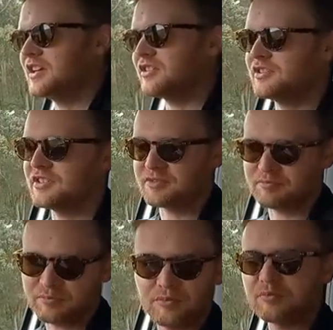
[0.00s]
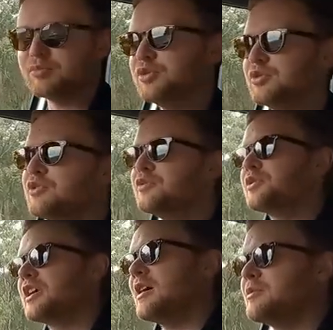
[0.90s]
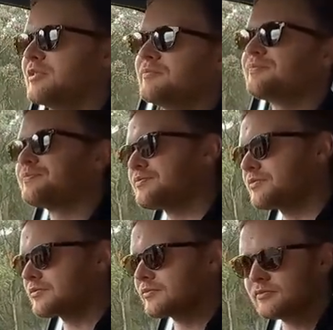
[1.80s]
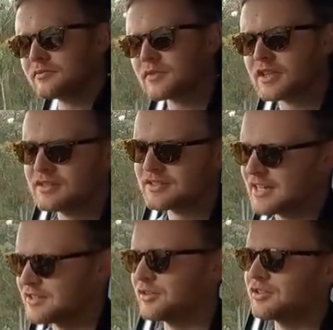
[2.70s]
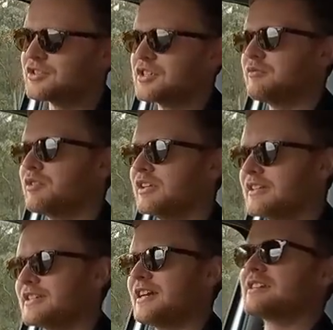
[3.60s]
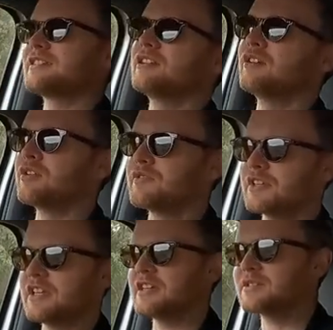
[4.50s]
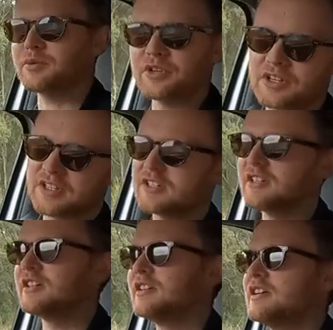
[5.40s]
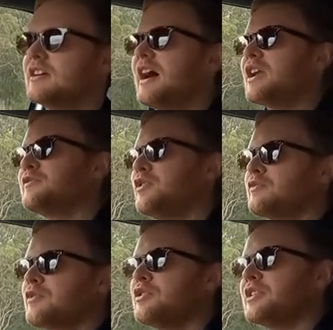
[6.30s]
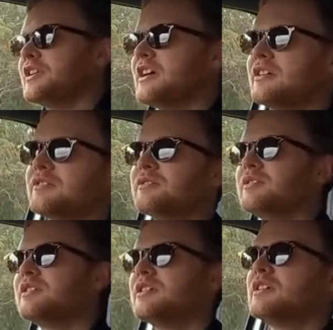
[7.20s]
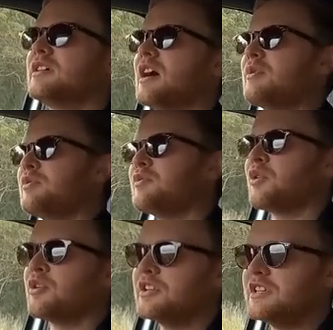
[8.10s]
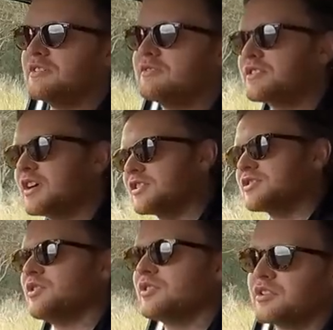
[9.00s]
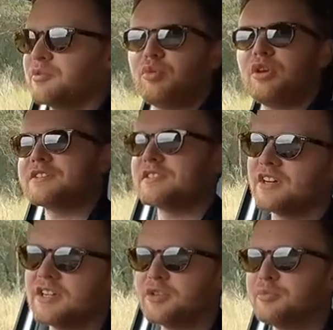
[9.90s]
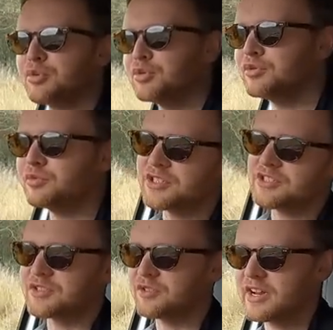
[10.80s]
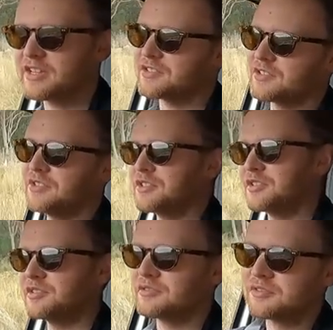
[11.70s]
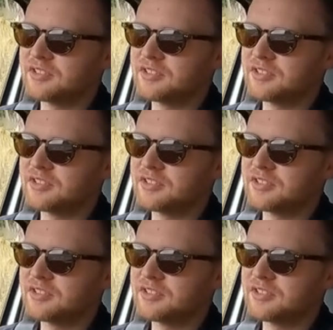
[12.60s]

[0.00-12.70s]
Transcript: here in this beautiful cabin, the technology really takes a lot of the guesswork out of off-roading now. We've already touched on the compressor in the boot, which is great, so you can